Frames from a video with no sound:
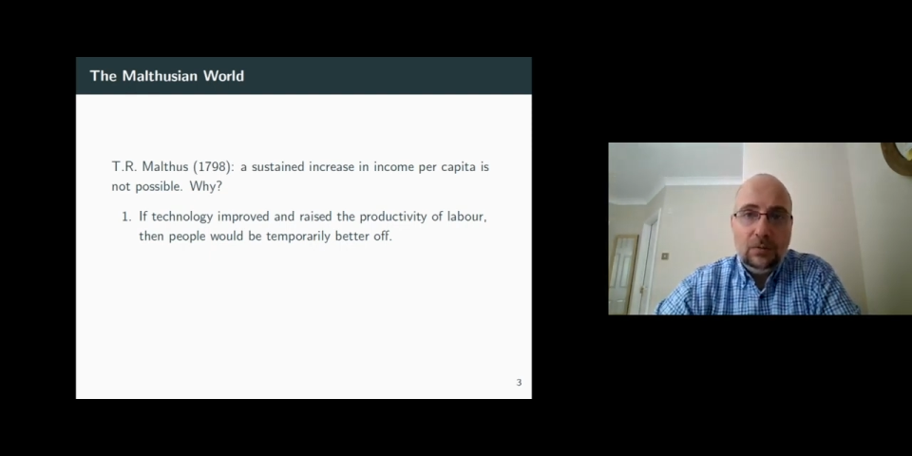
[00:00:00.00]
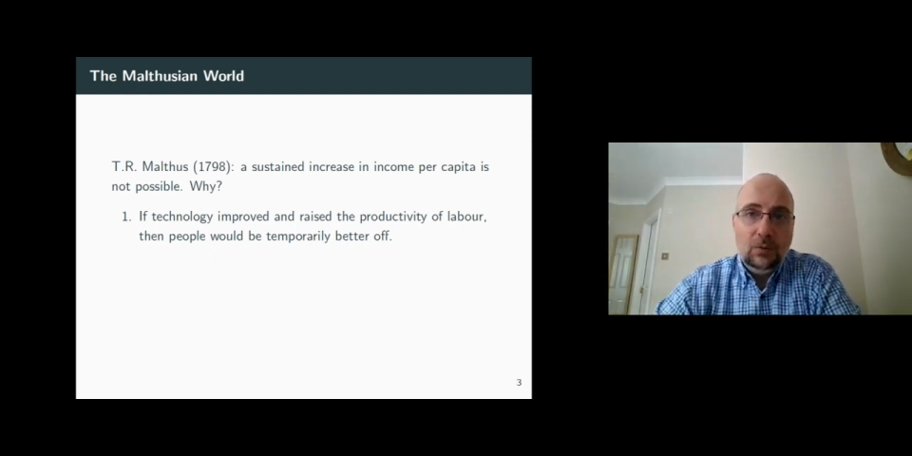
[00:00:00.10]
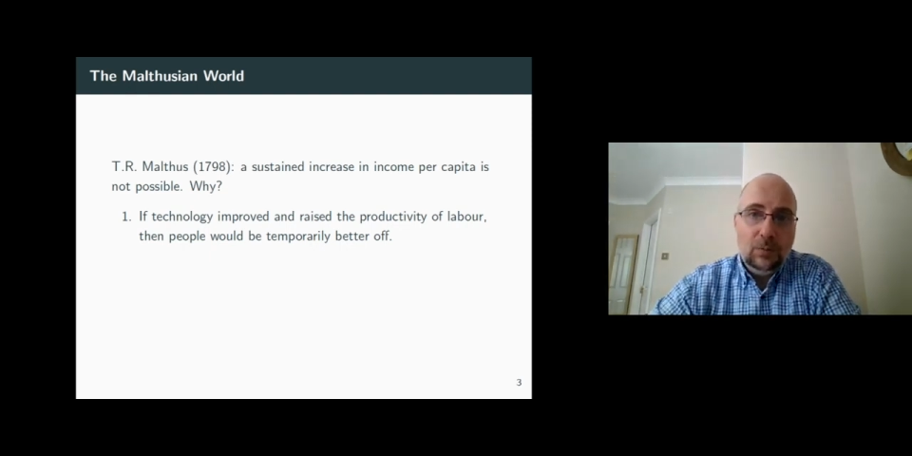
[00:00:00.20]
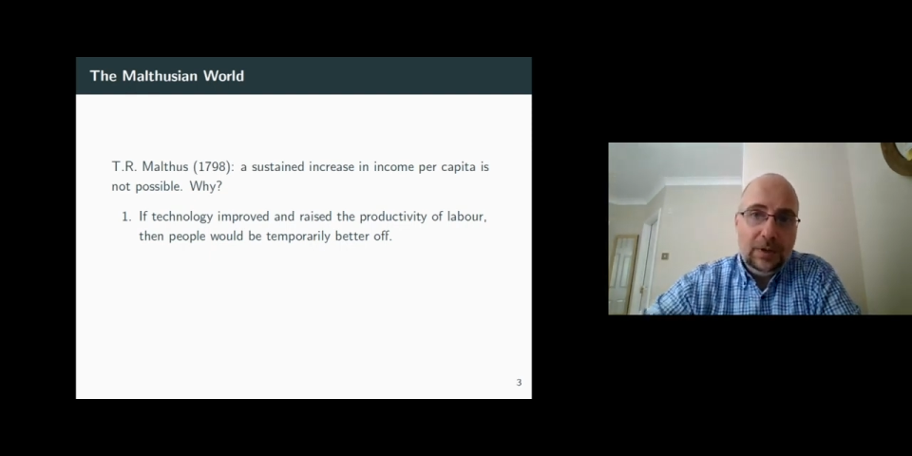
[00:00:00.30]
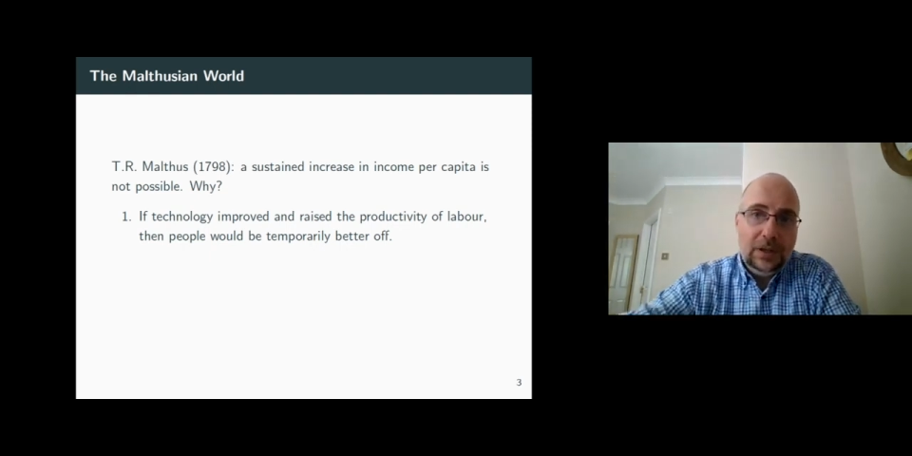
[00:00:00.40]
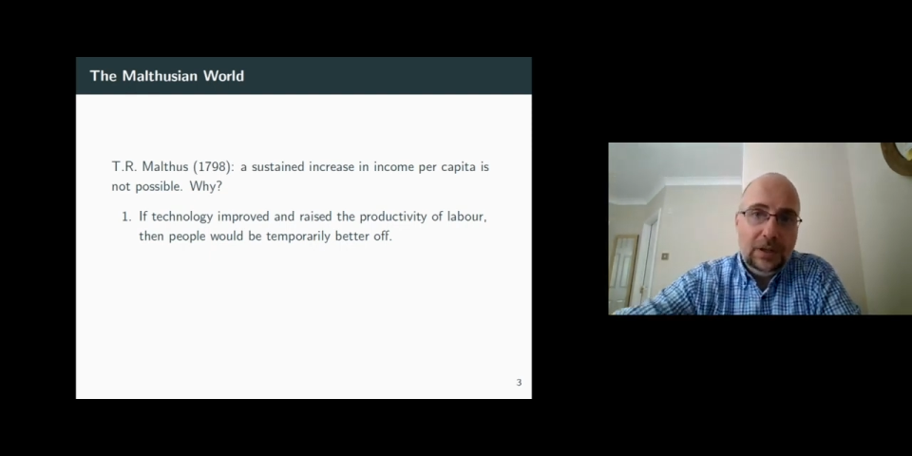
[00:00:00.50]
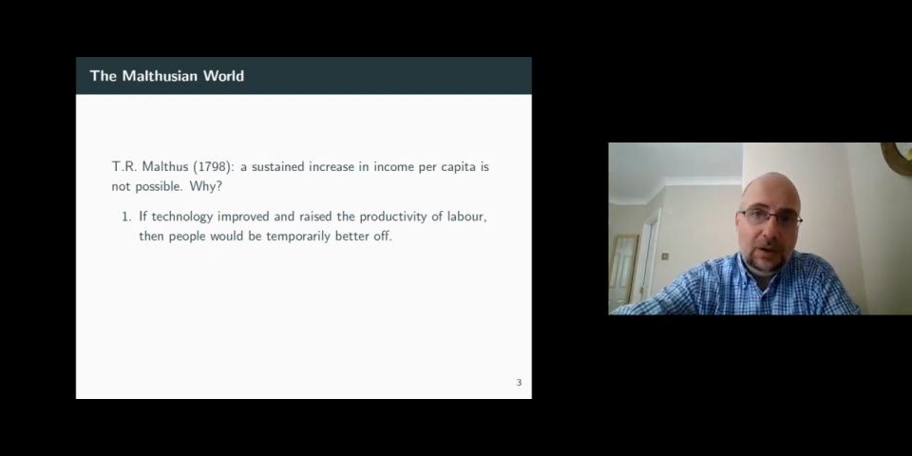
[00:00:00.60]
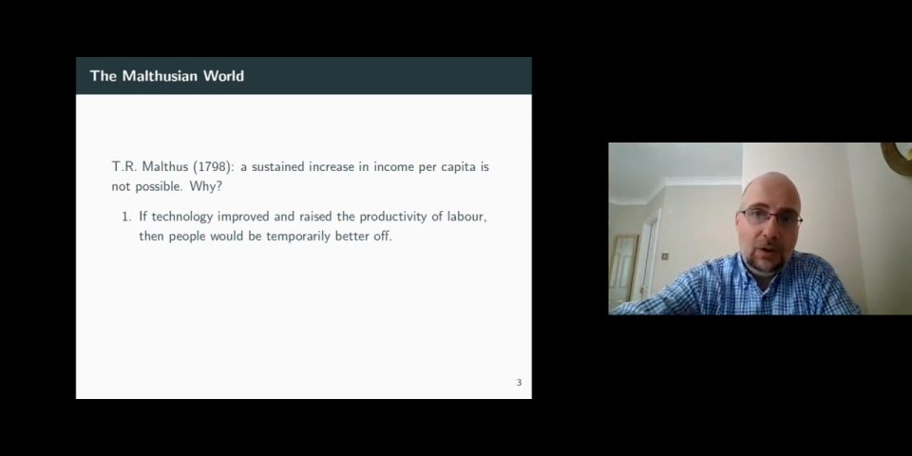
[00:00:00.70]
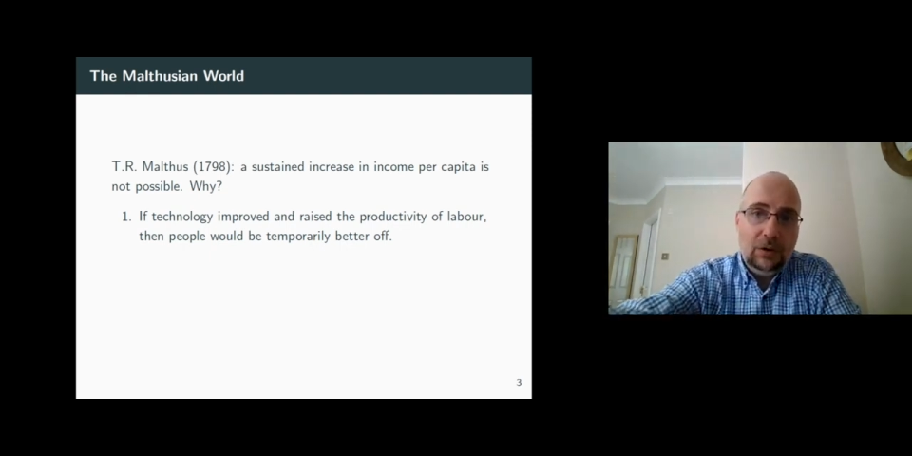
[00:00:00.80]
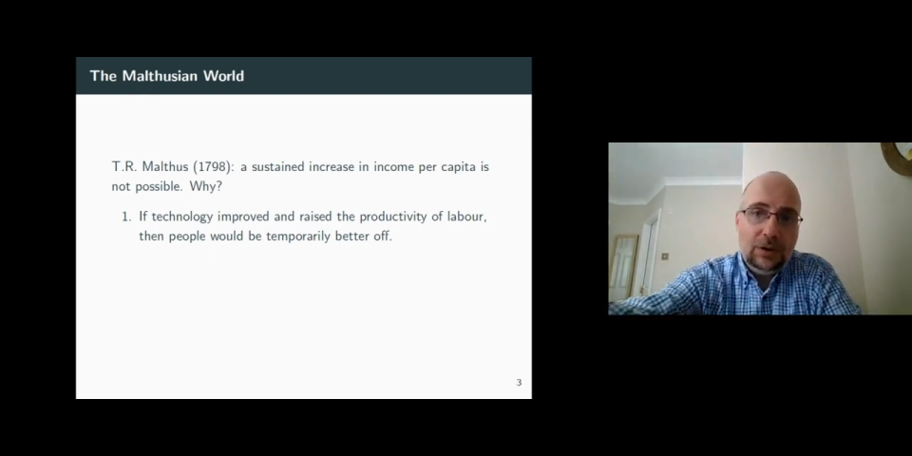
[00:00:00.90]
will
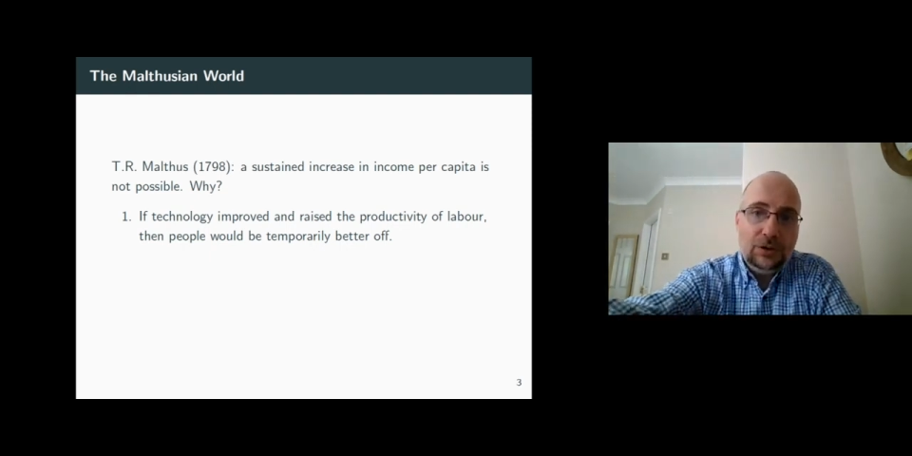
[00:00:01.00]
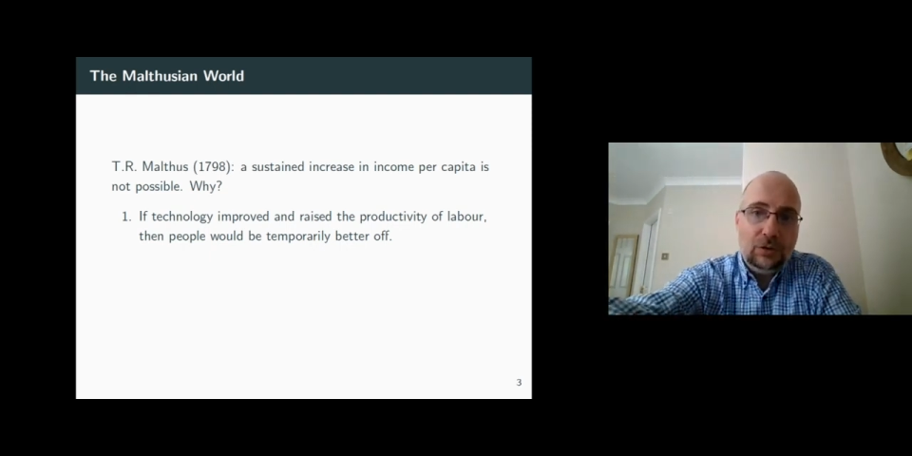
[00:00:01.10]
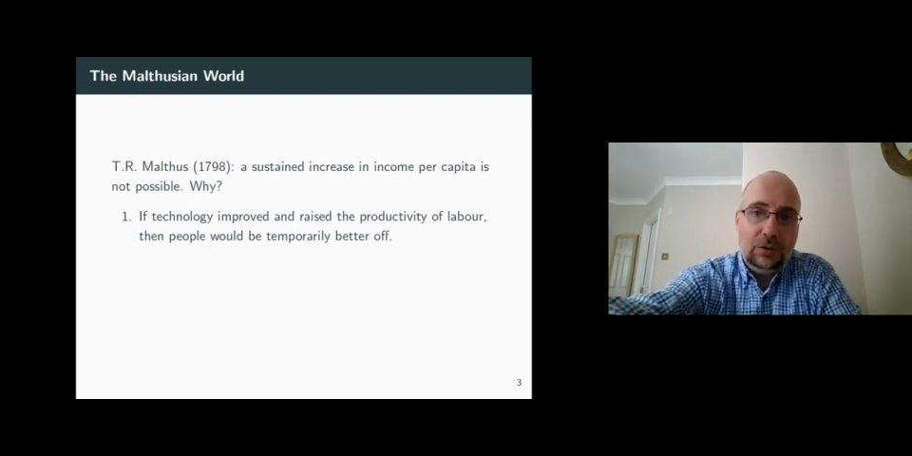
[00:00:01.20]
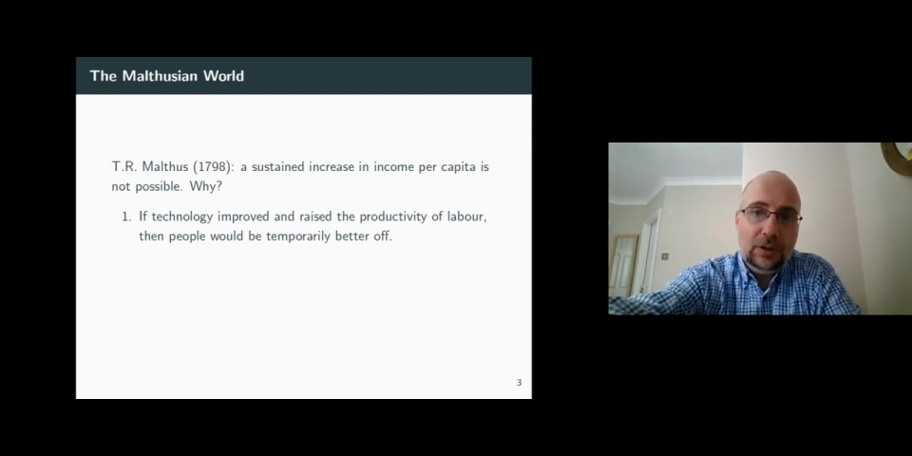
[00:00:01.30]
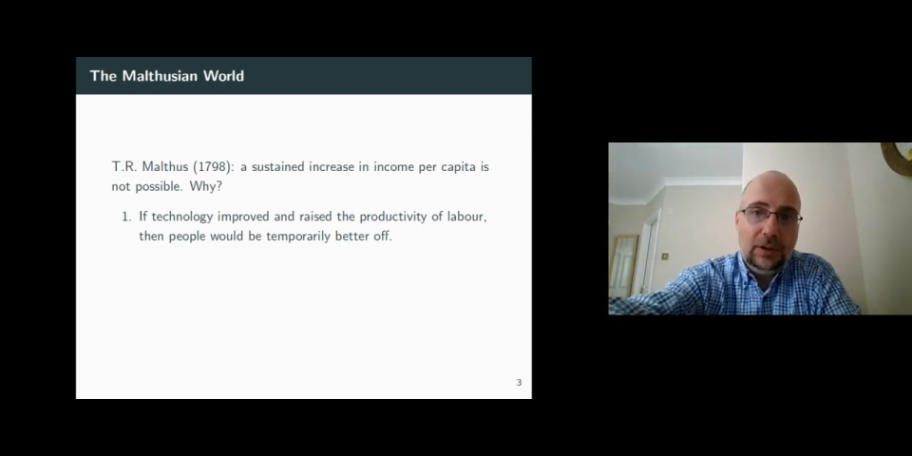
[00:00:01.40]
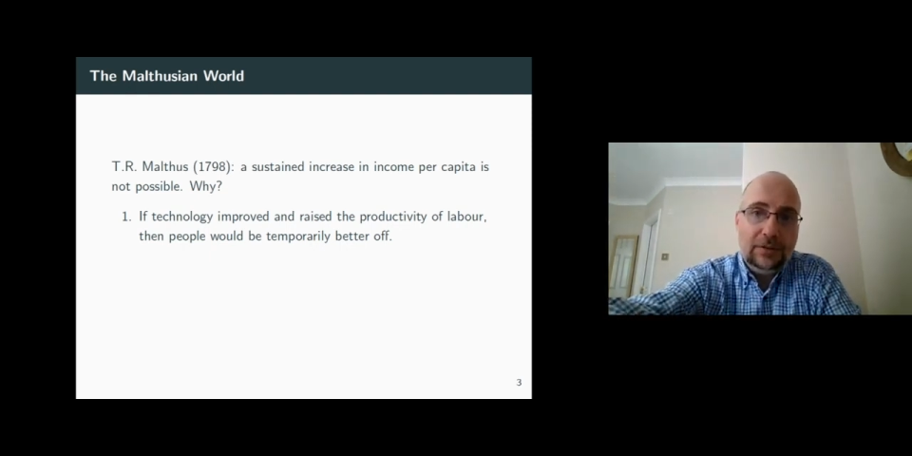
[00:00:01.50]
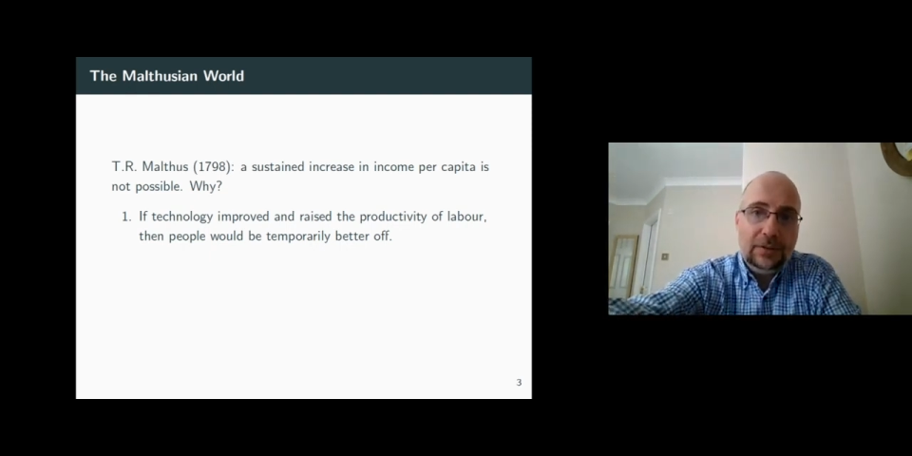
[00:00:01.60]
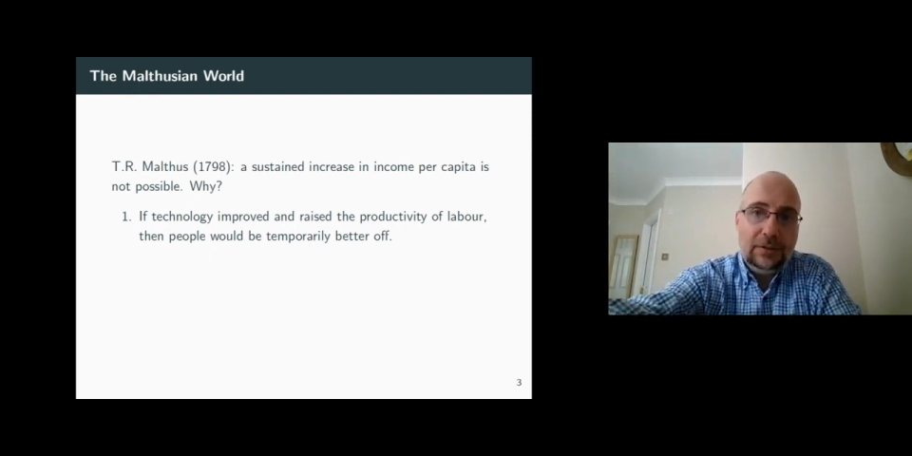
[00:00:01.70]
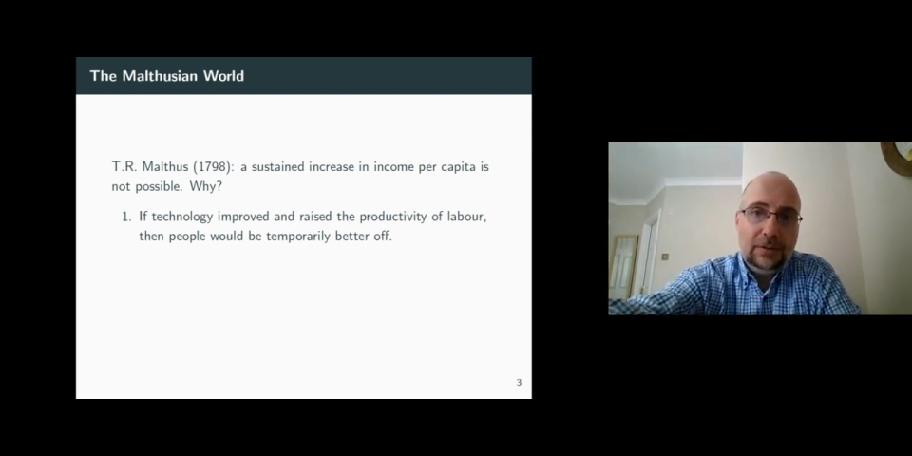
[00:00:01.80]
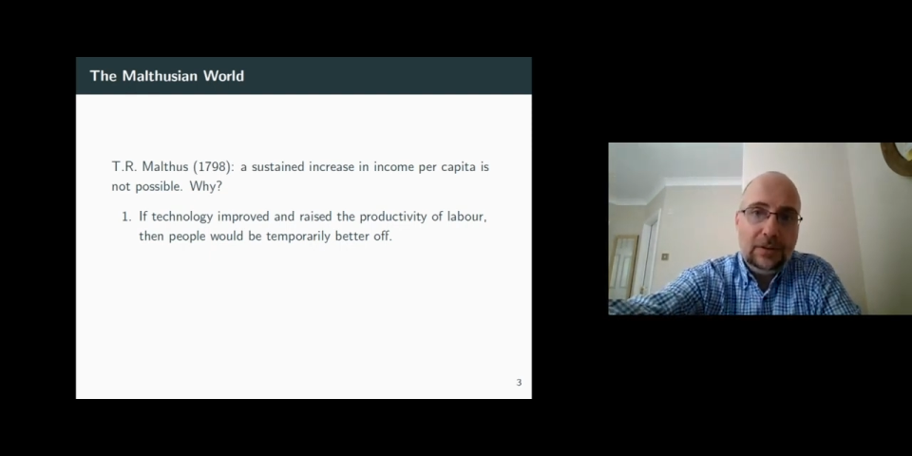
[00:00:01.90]
be only
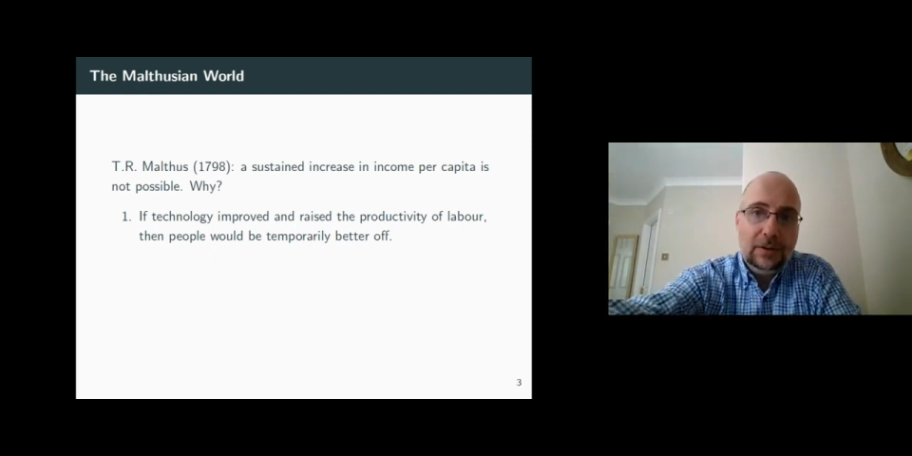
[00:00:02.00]
short-lived.